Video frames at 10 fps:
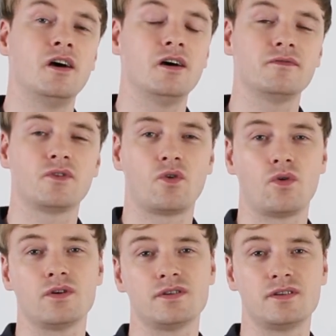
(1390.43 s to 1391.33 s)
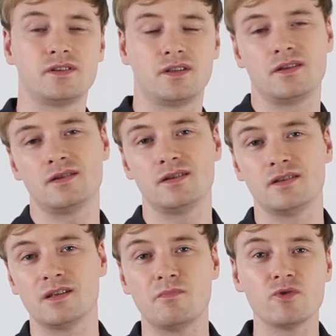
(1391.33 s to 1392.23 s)
Of course, this
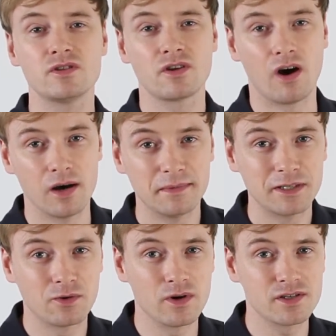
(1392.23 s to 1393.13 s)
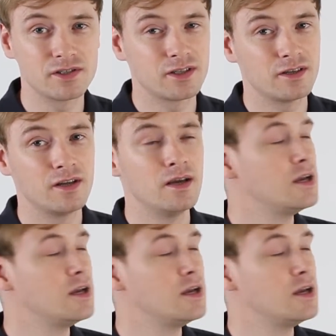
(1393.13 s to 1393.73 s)
is the most common question